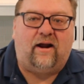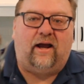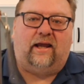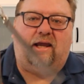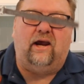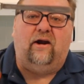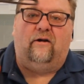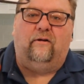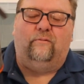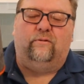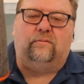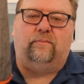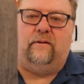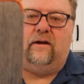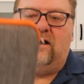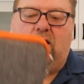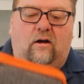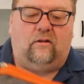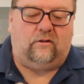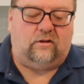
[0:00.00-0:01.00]
I carry with me
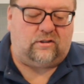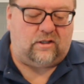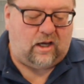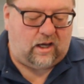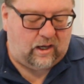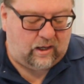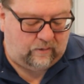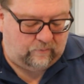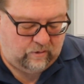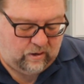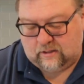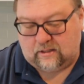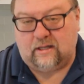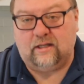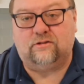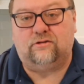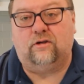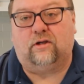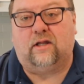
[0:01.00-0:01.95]
all the time because you